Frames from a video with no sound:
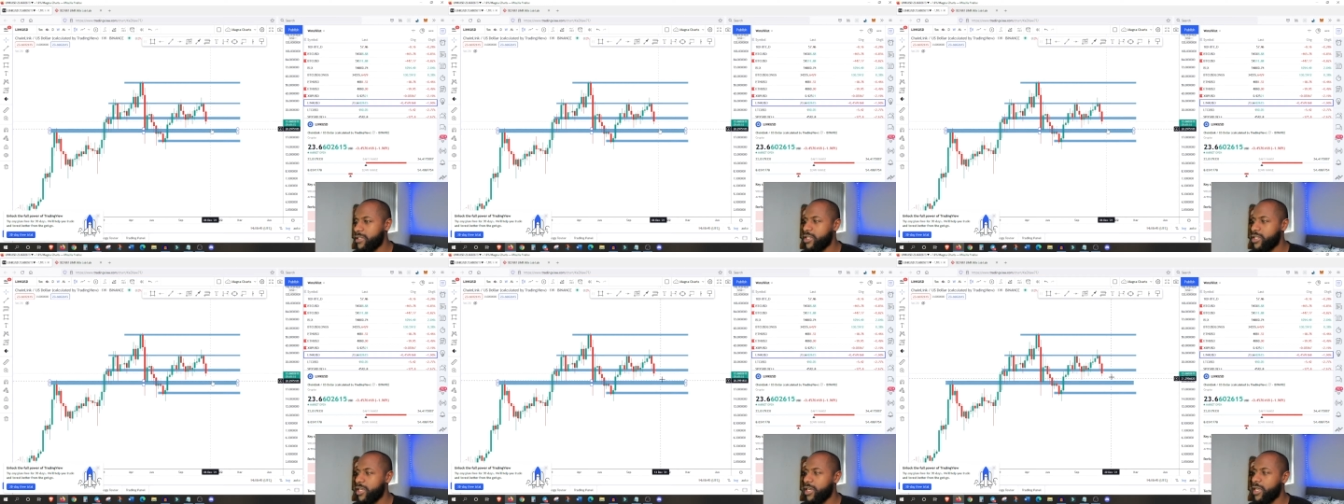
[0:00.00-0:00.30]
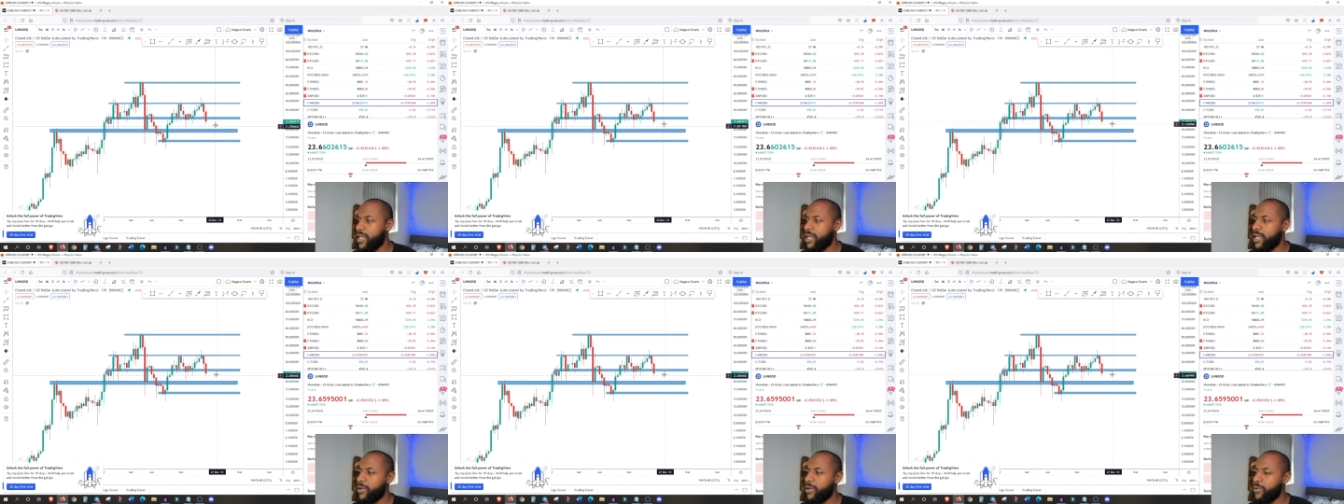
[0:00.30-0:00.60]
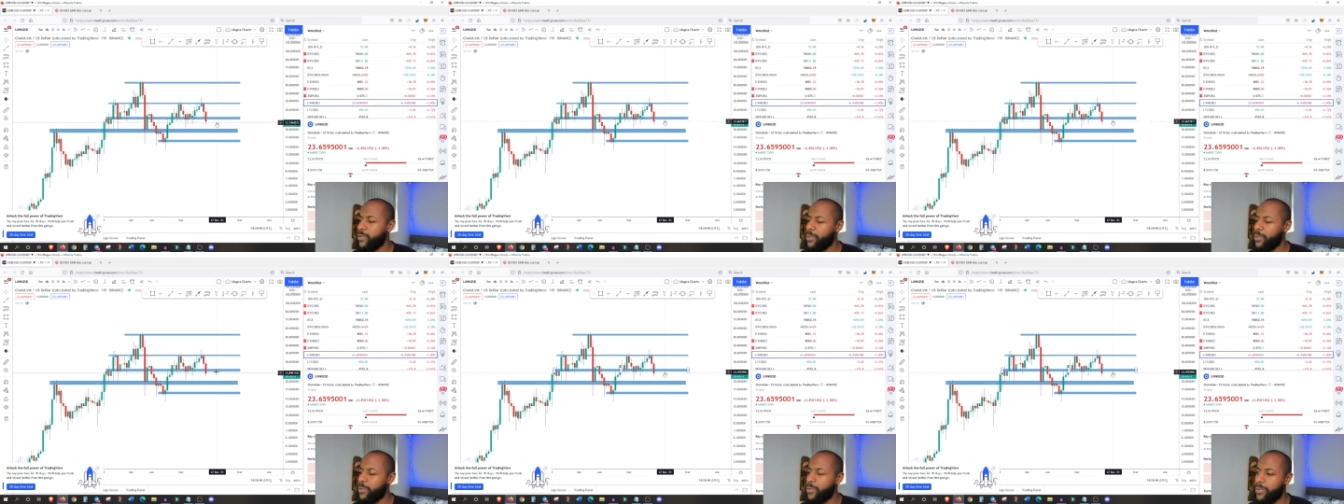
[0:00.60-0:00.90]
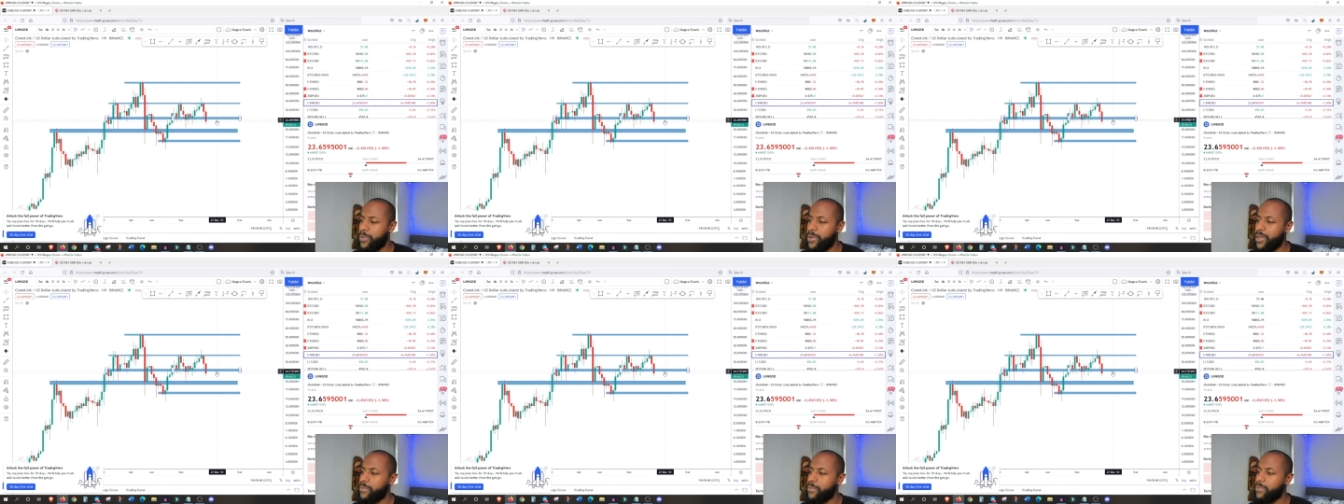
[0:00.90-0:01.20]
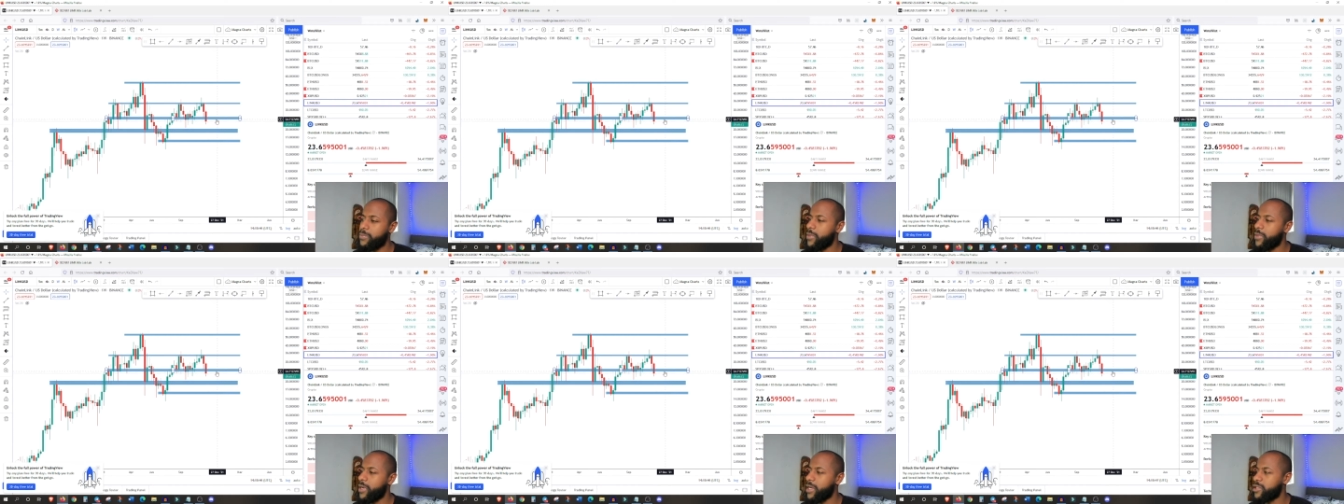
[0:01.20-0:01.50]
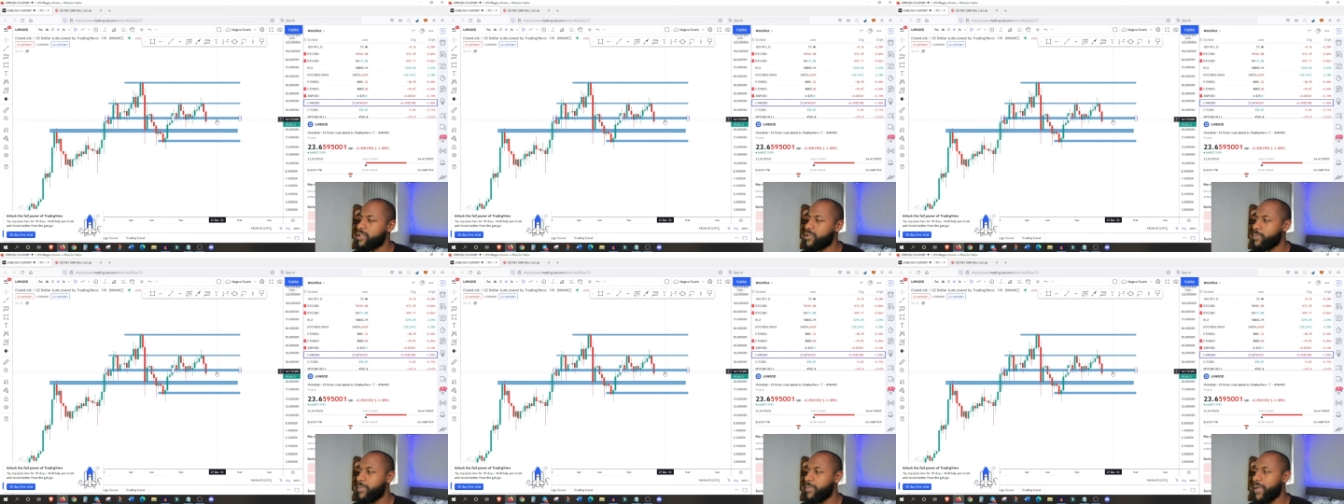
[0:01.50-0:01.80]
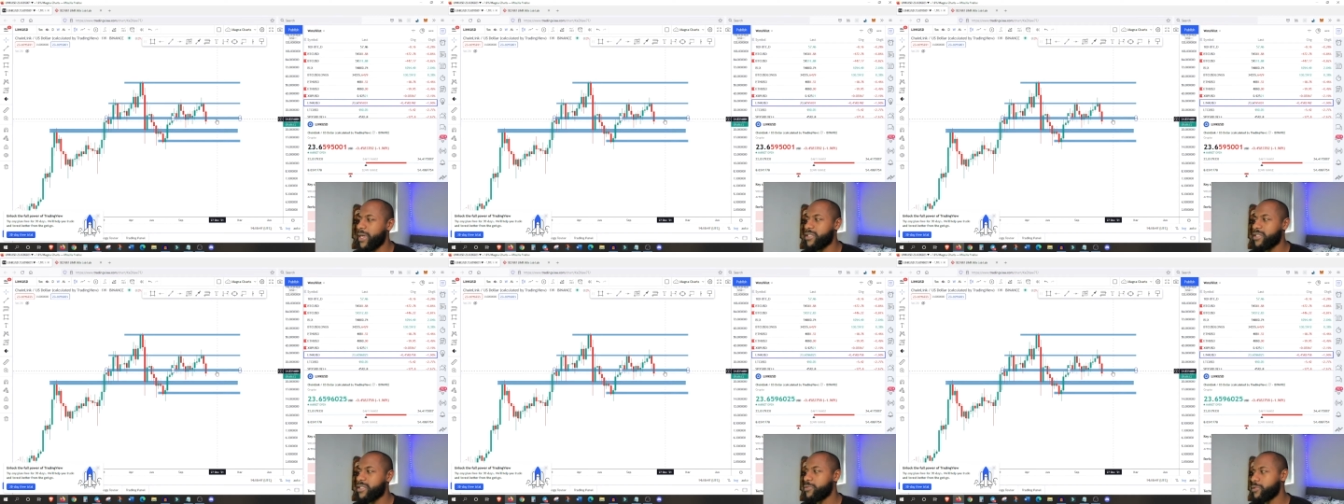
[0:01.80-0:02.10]
then Chainlink will probably
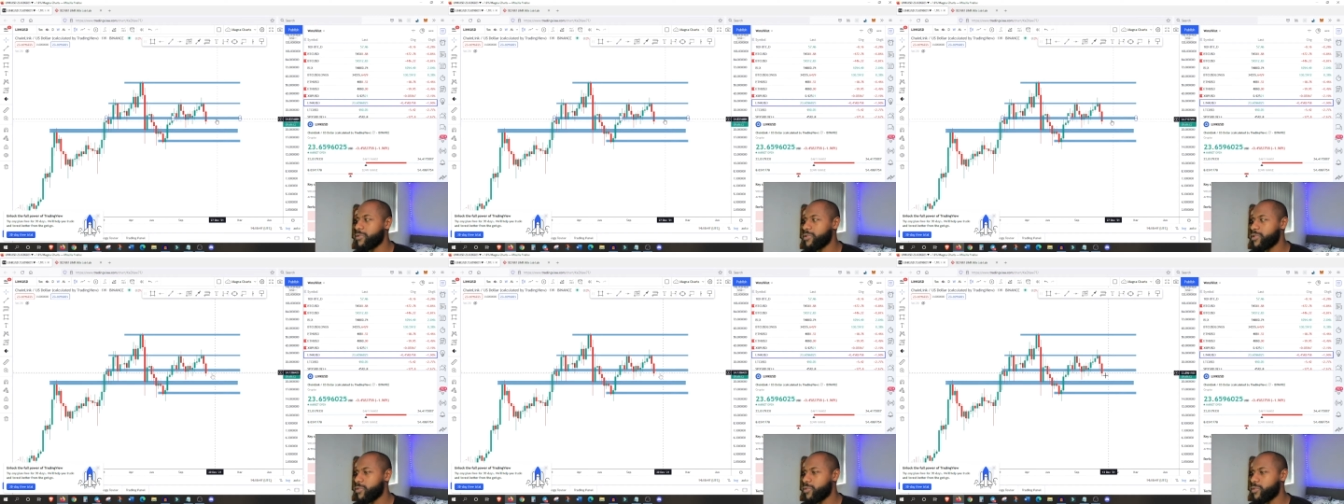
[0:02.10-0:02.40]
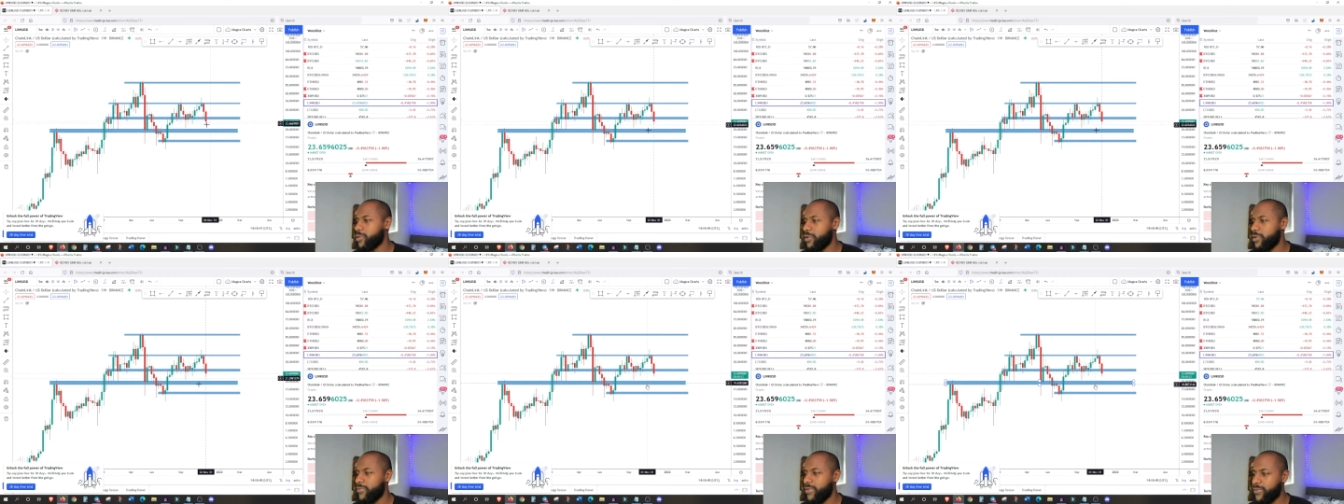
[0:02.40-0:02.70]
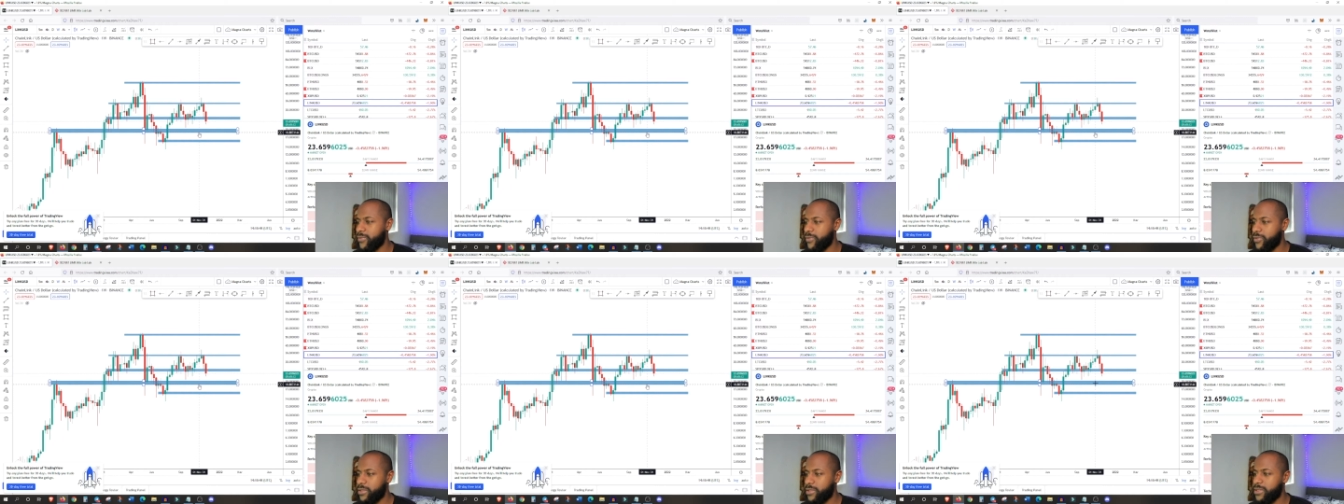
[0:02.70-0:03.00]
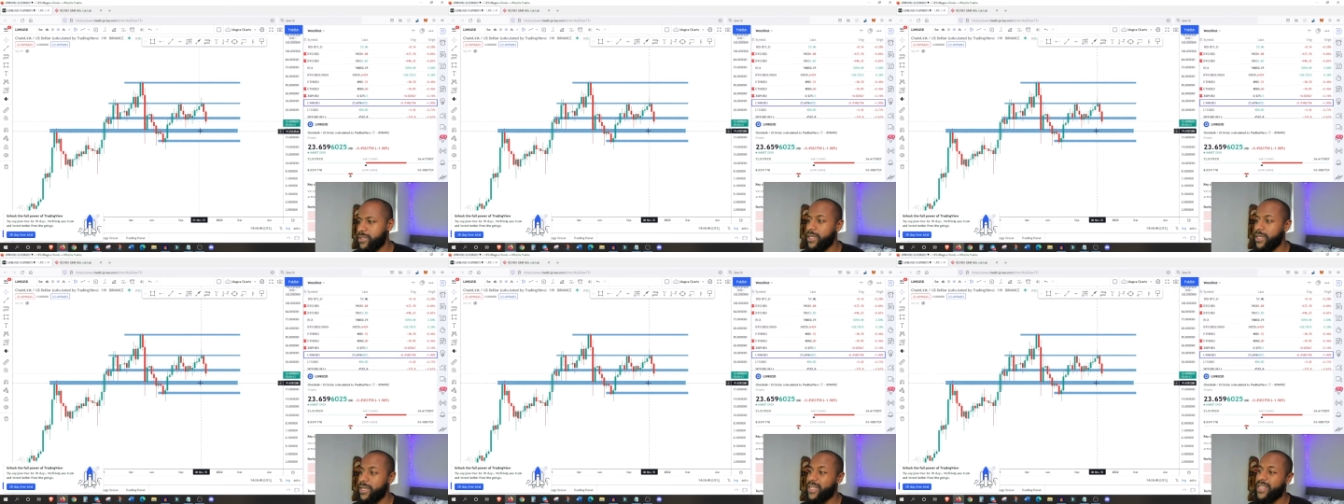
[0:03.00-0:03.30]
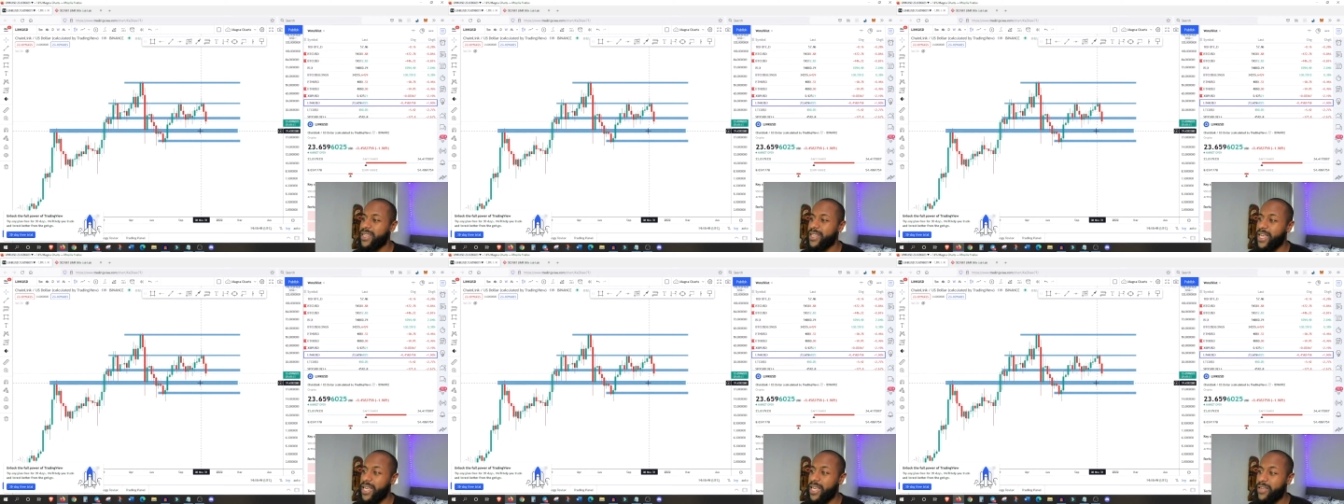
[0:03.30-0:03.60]
head back towards $25.